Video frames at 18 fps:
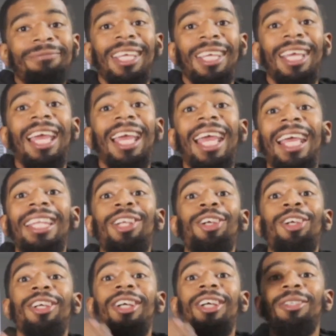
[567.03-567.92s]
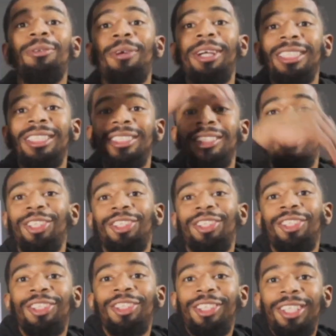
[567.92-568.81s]
and their gun rates, their
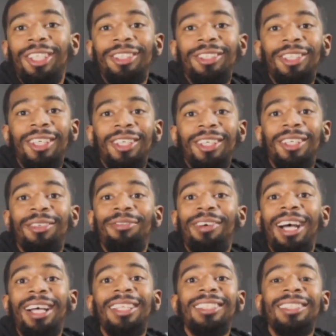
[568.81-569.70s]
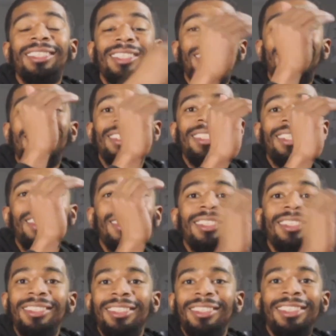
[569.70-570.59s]
gun violence,
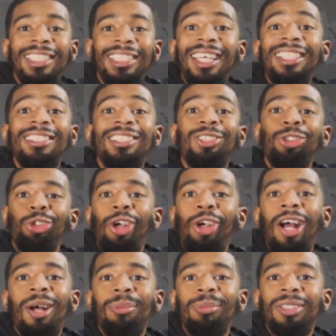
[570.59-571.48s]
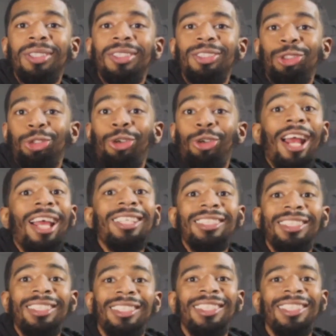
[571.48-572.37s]
gun deaths dropped
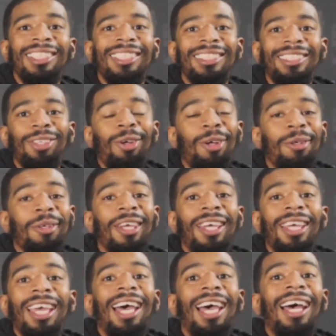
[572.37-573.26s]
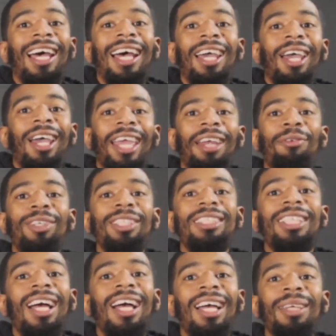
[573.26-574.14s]
drastically. So every
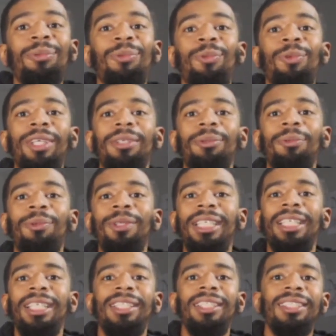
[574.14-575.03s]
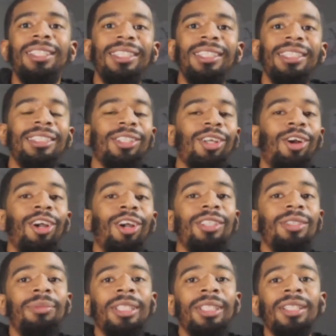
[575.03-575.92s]
time we get into this
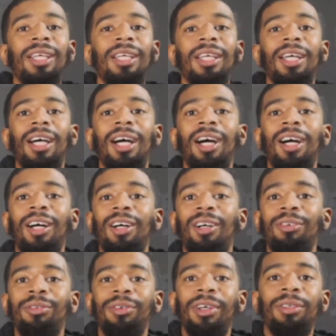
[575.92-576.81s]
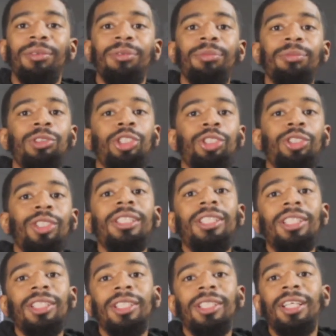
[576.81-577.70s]
argument of
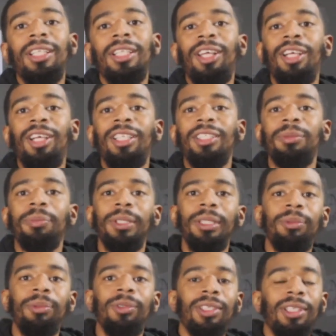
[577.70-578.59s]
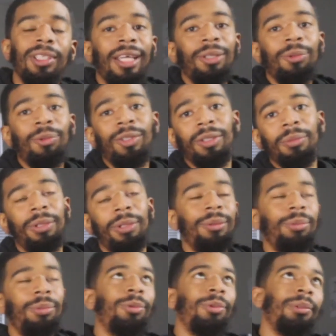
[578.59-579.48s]
stricter gun laws, people are like, well, the
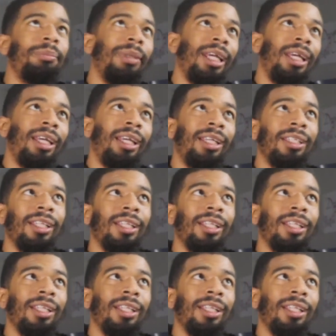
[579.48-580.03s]
bad